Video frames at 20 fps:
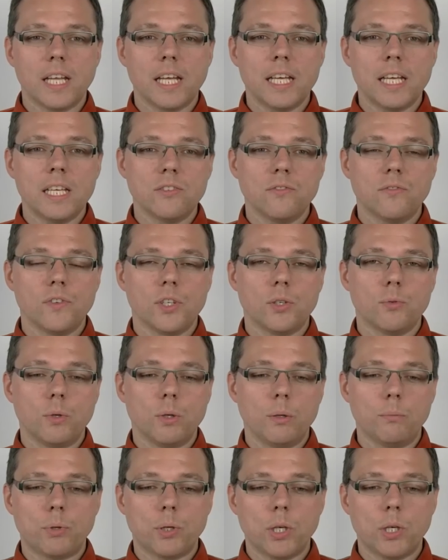
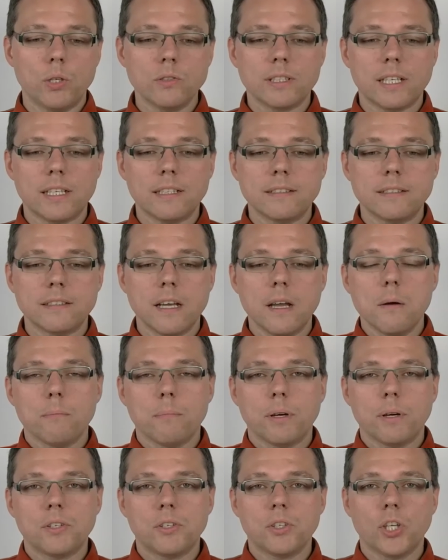individual process,
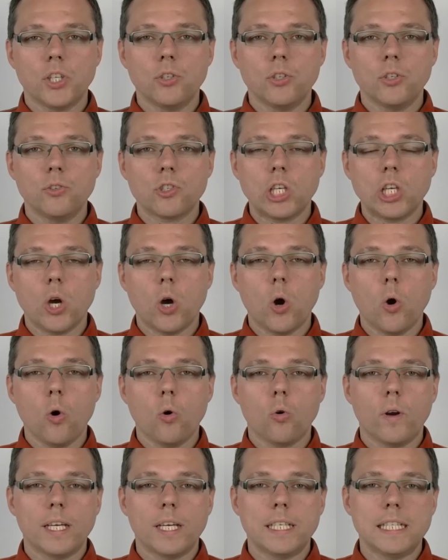but you can usually
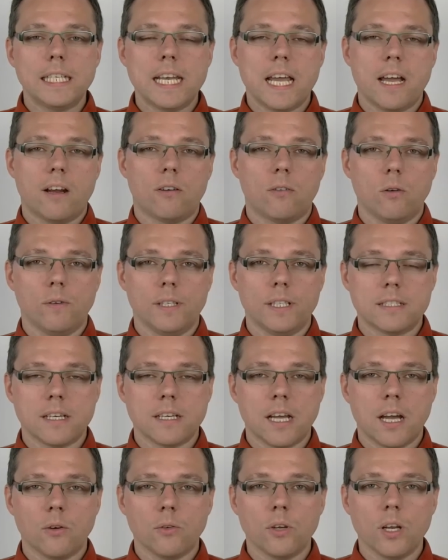already narrow it
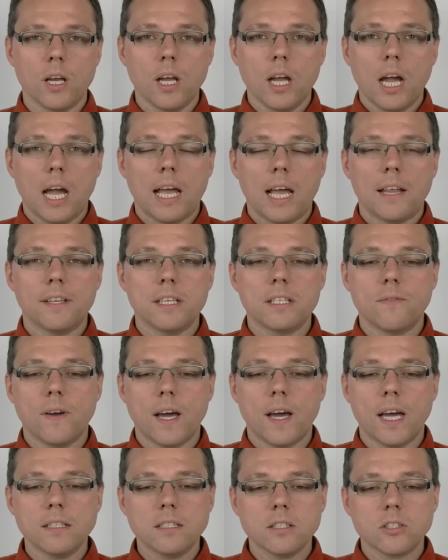down. And the
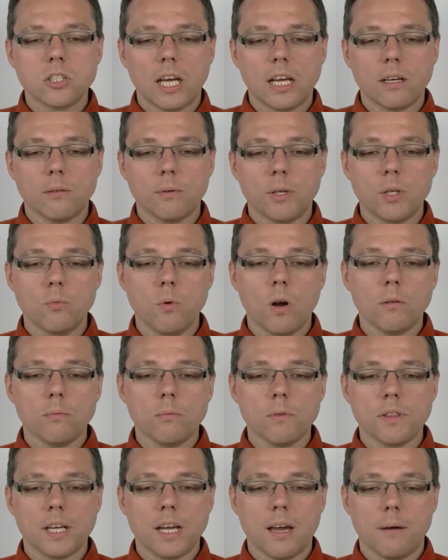advantage, like when you
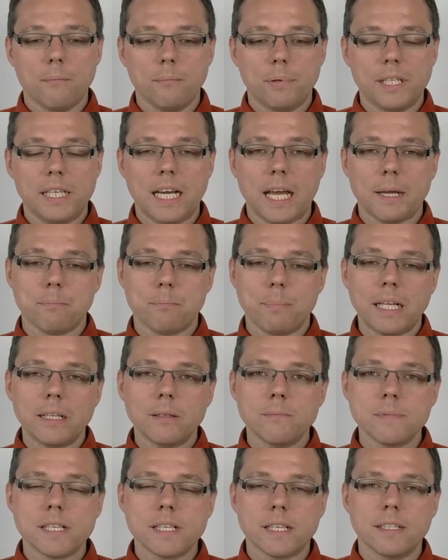work with a company like
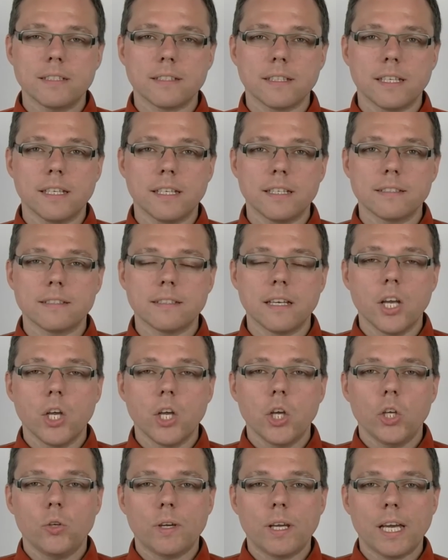PalmSens, is
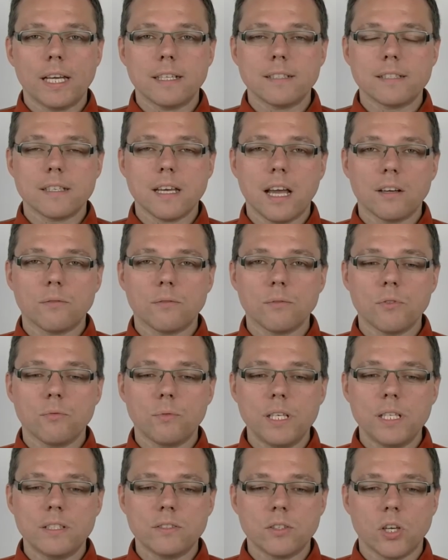you can start with
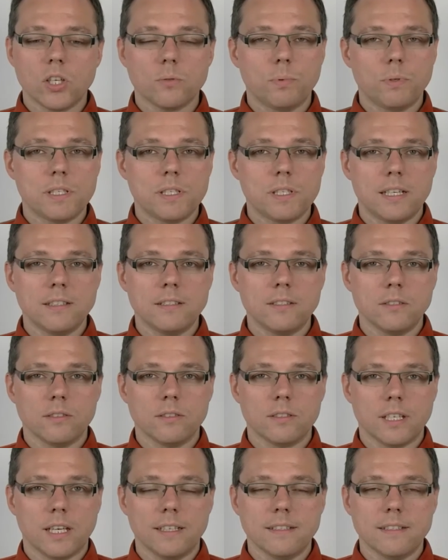research
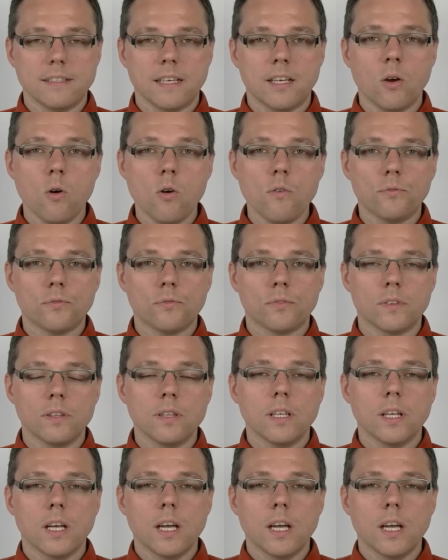potentiostats, and often